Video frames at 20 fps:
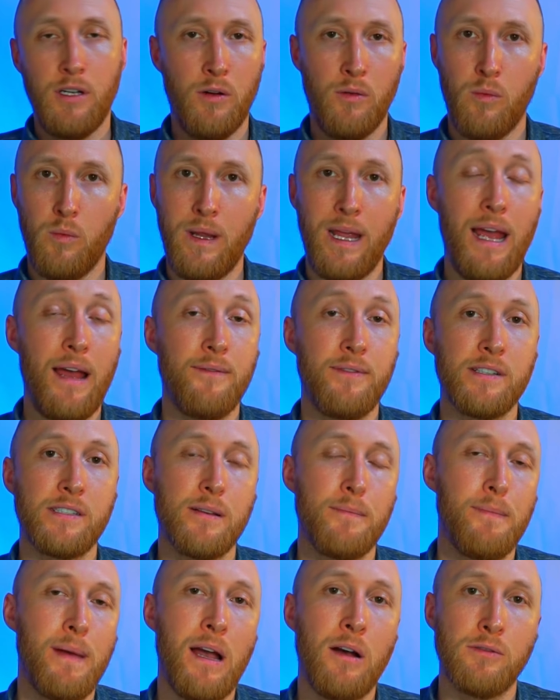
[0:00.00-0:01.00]
we have this
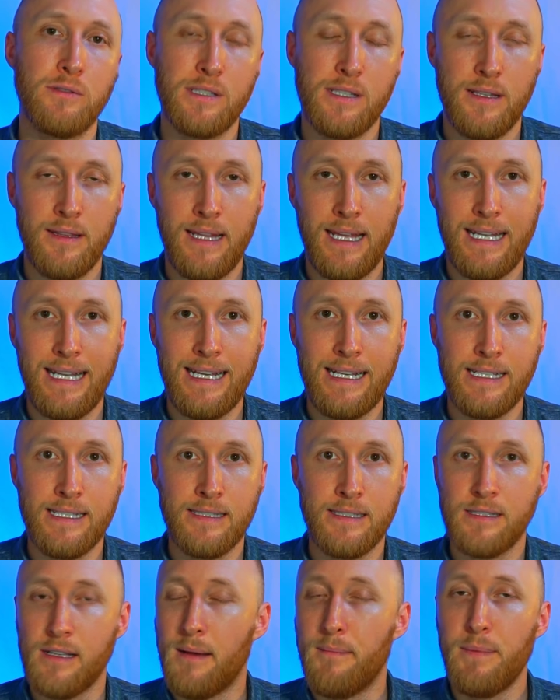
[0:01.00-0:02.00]
amount that
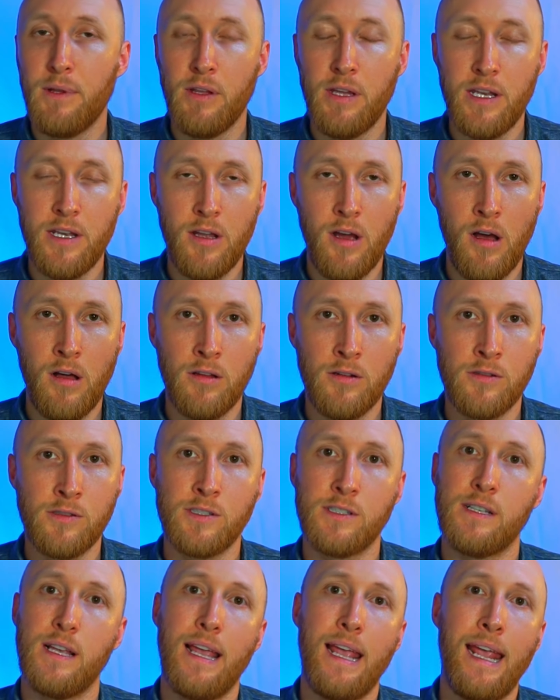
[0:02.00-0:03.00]
is $1 million,
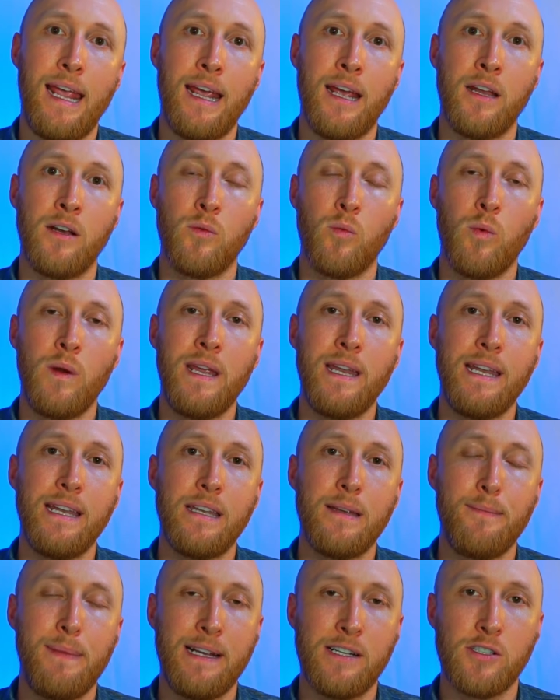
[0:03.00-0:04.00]
and we need
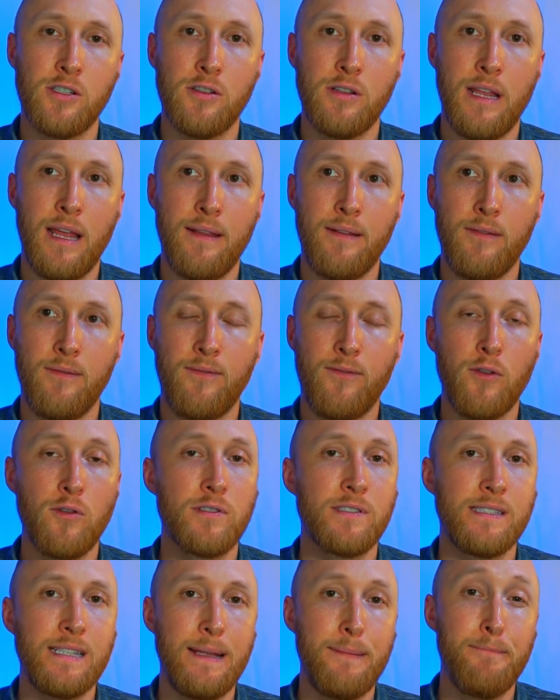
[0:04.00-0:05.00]
to make sure that
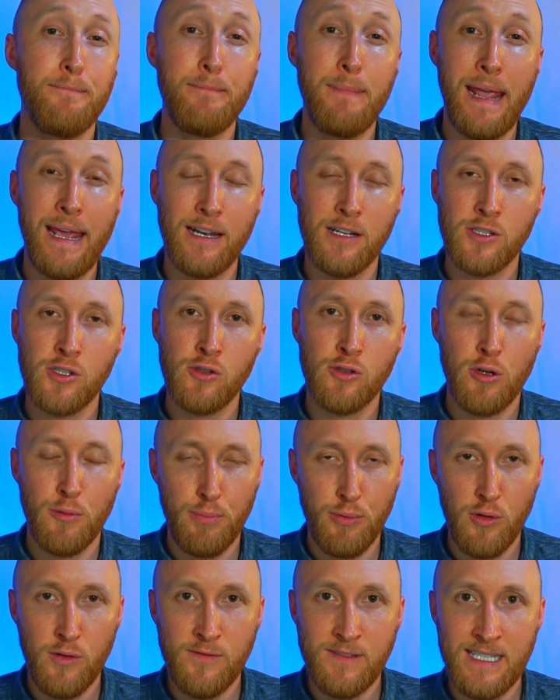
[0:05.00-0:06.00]
first the manager
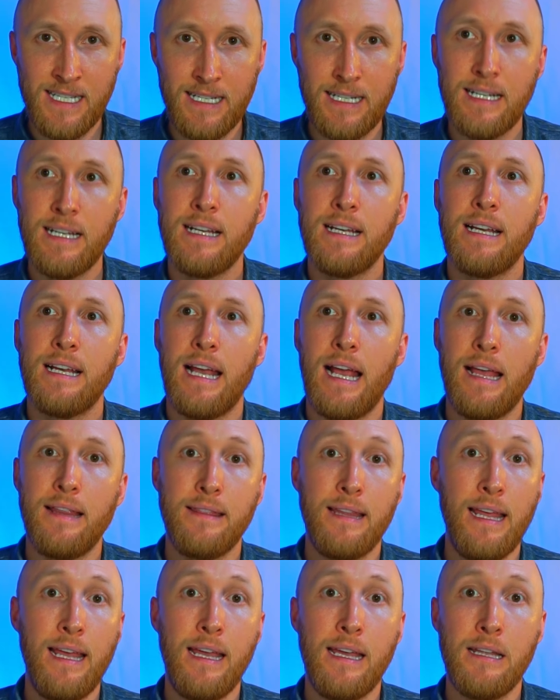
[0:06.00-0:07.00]
approves it,
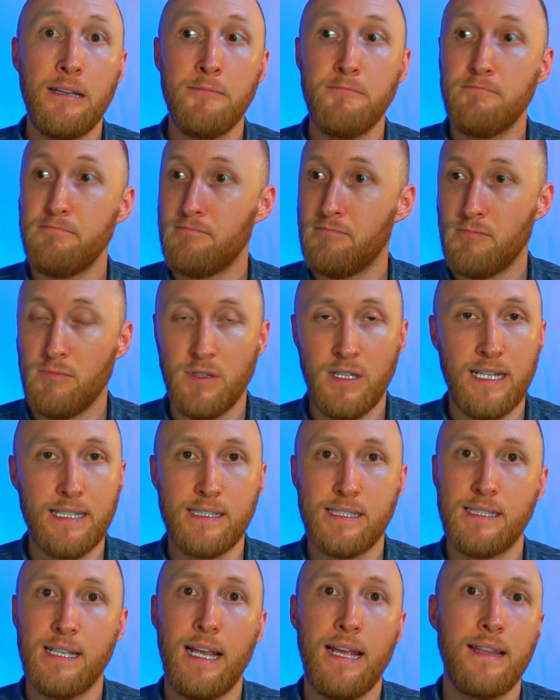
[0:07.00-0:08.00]
and then let's
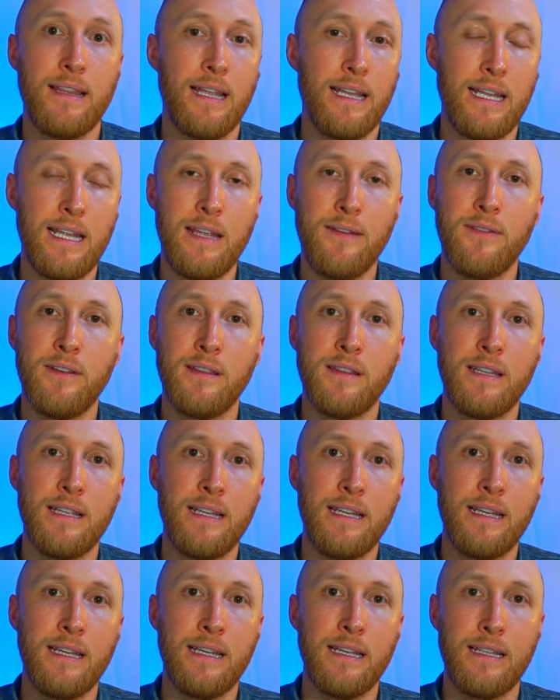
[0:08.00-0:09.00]
say that even
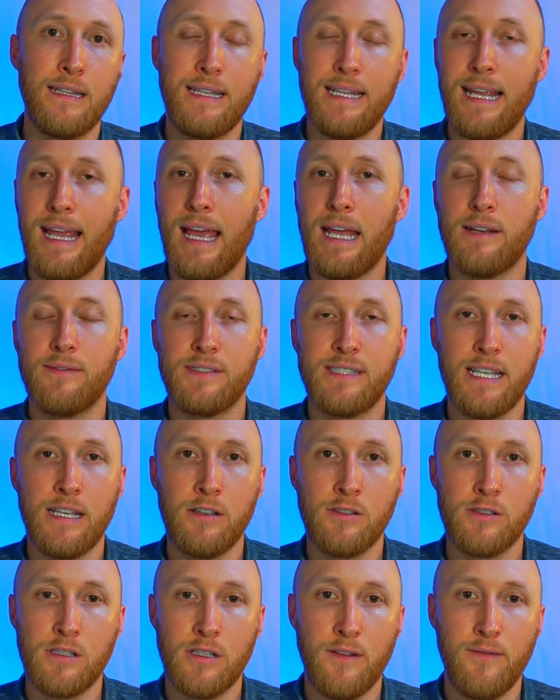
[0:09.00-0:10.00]
the head of
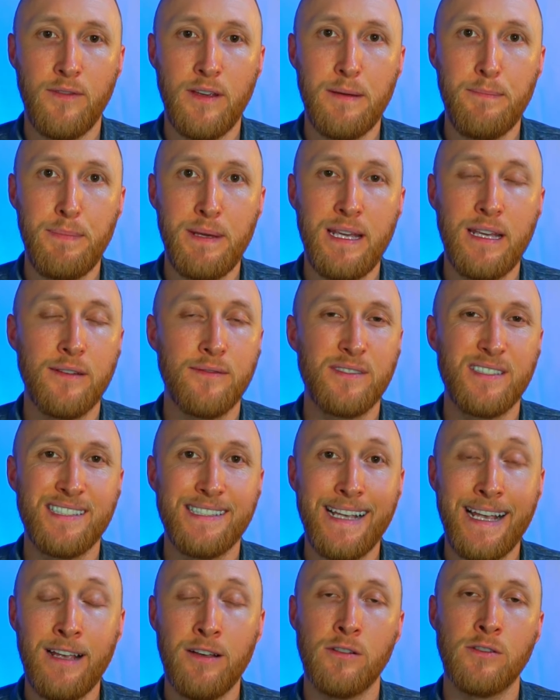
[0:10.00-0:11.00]
sales or the VP of
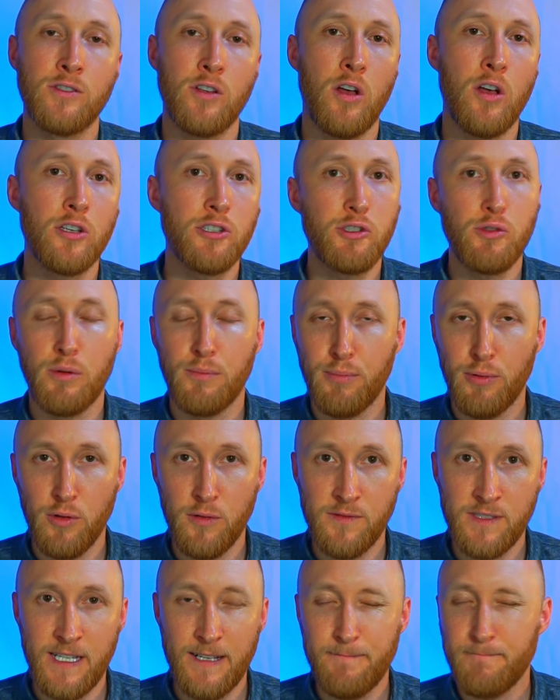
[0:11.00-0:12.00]
sales also
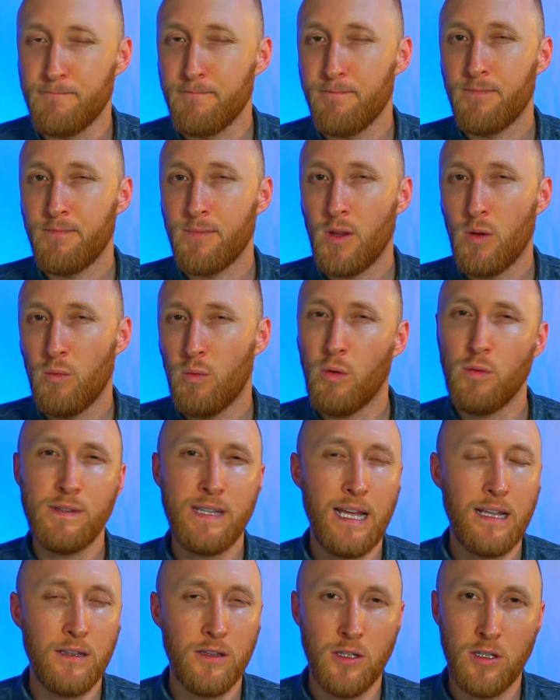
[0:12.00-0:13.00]
approves it. What would
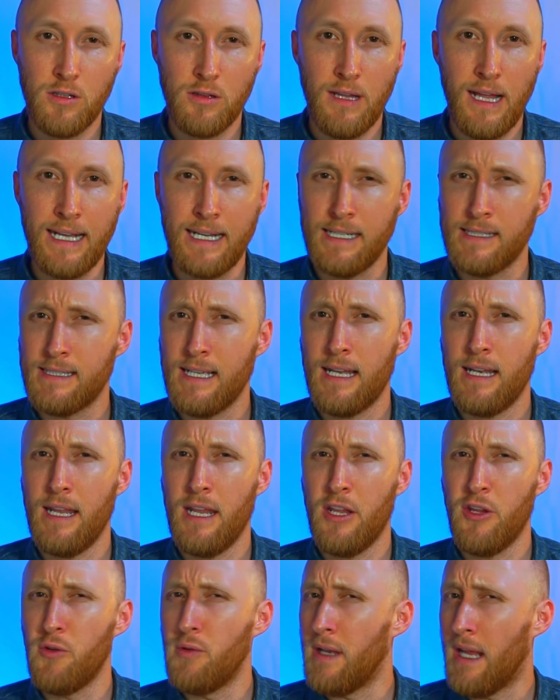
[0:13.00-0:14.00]
that look like? Is that a
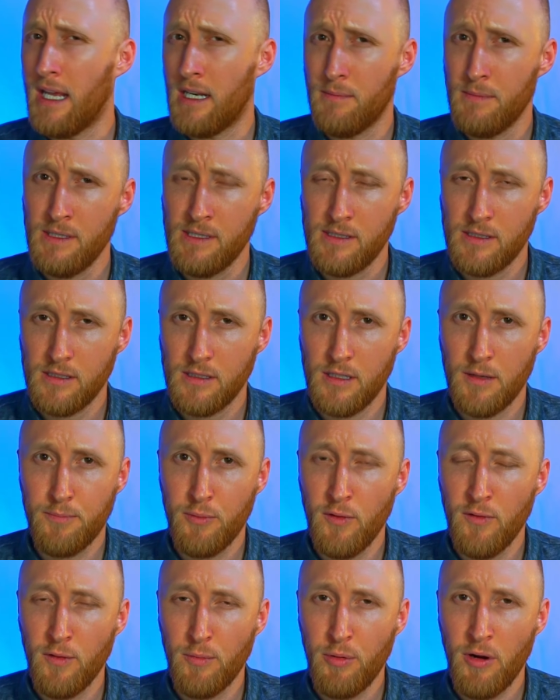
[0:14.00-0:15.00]
unanimous
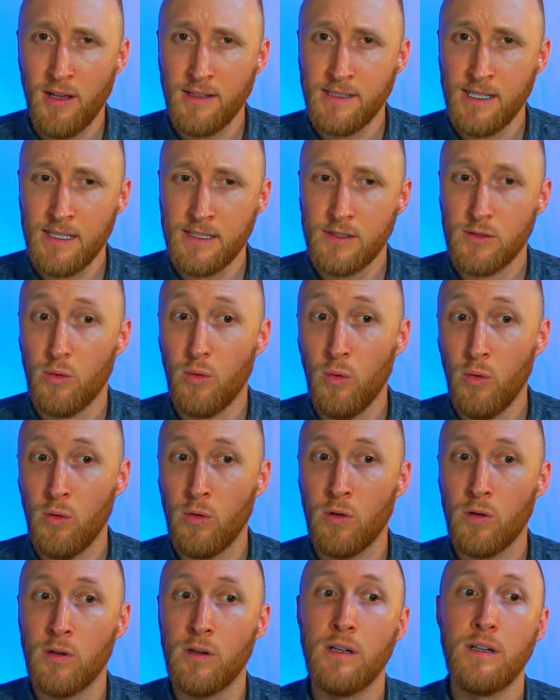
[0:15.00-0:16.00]
approval process,
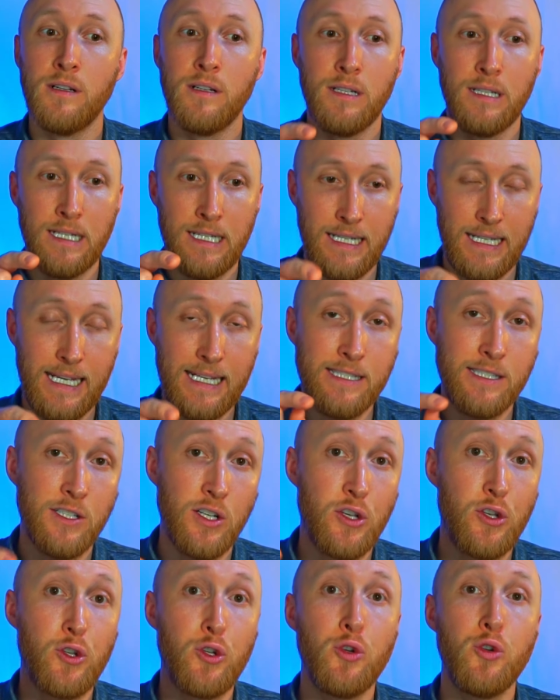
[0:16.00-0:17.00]
or is it
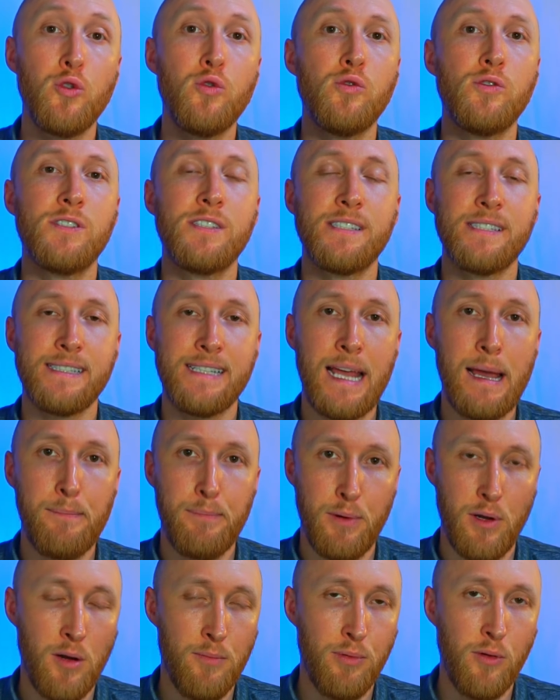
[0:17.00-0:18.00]
a 2-step
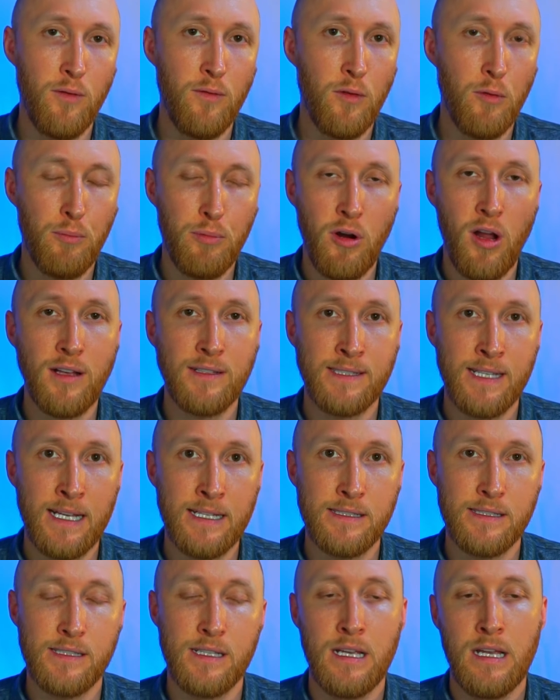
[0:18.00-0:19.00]
approval
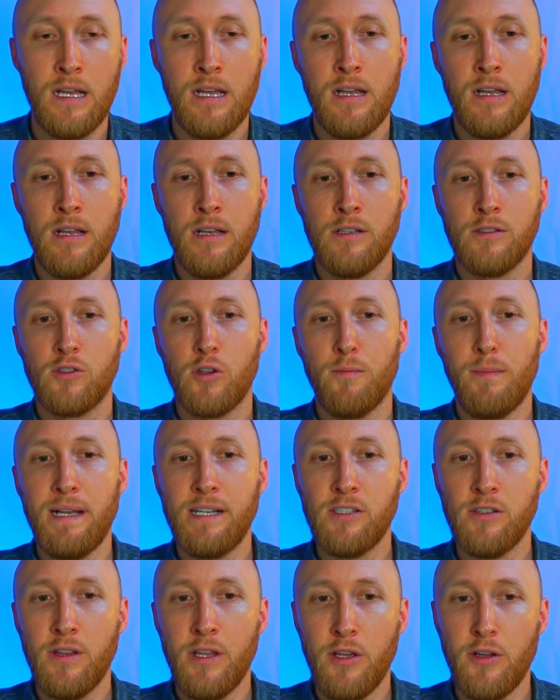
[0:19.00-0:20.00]
process? So make
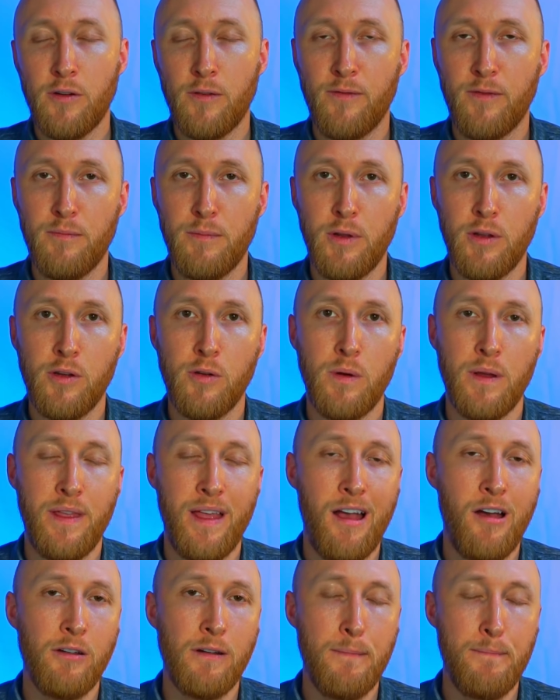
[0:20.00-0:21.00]
sure that you're familiar with
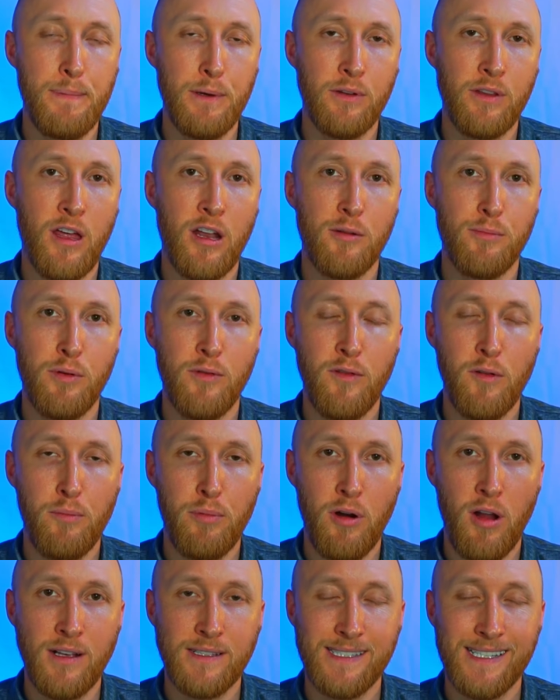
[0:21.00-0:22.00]
how to build out approval
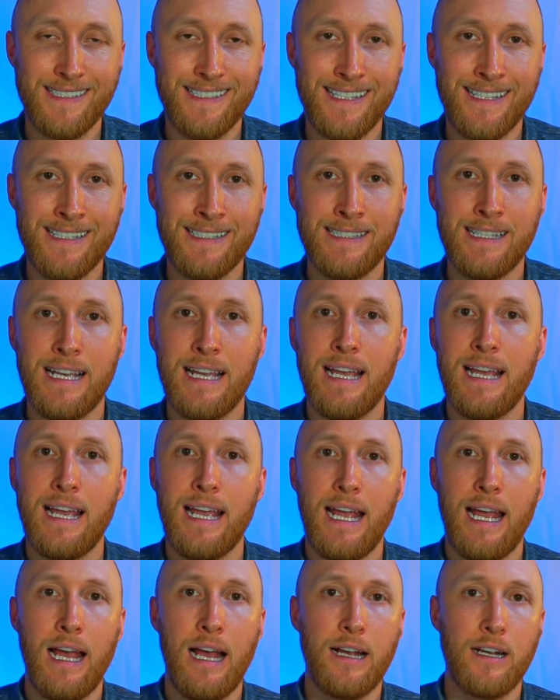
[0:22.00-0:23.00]
processes,
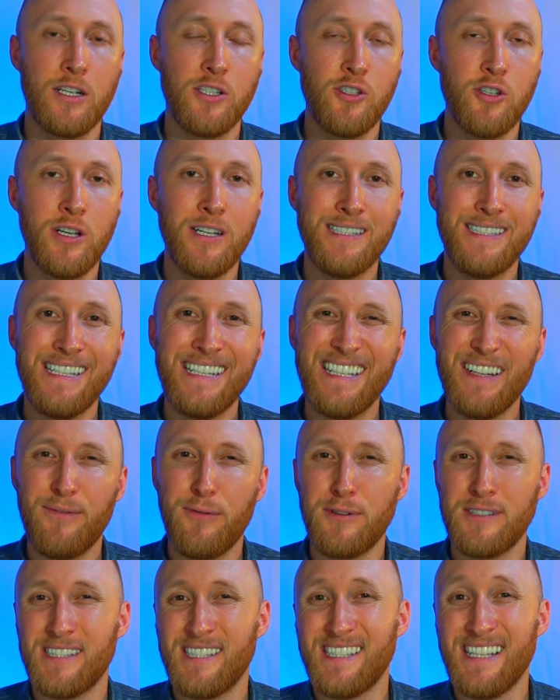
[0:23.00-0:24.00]
because you're going to see
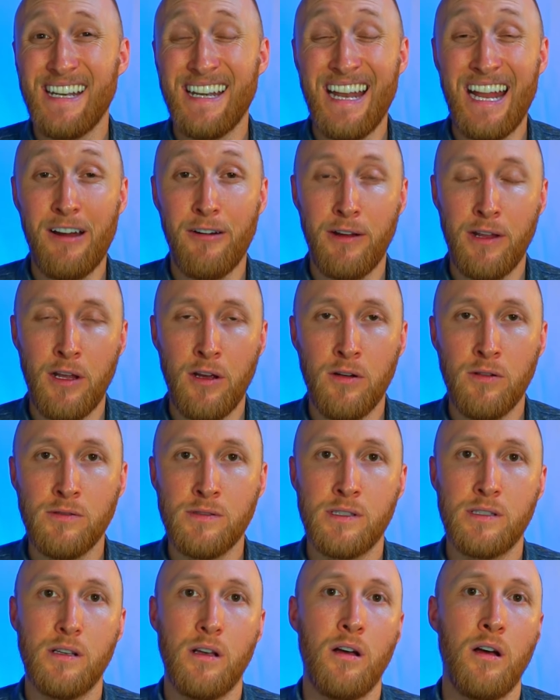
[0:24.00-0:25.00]
different
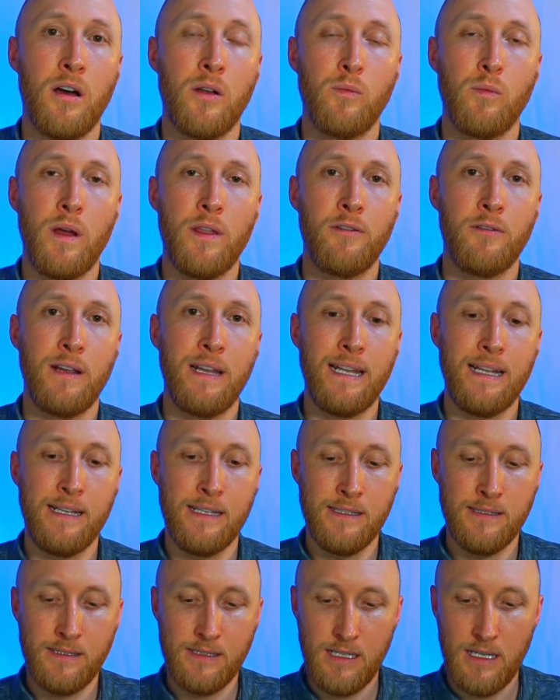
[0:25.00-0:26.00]
scenarios on whether it
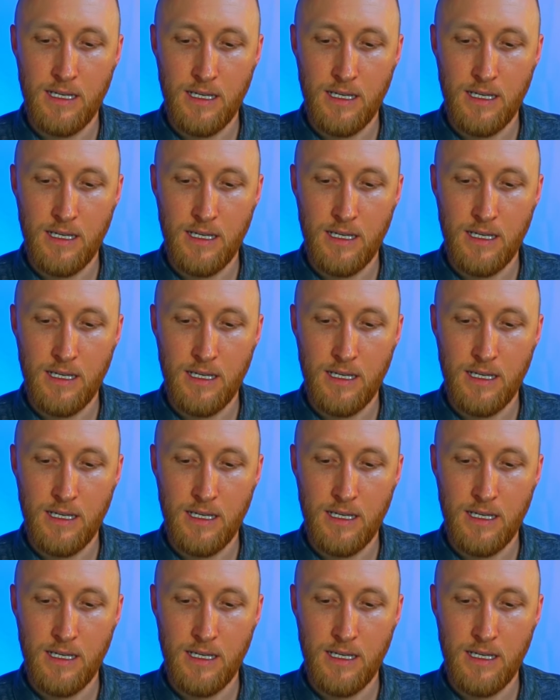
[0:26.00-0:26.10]
is,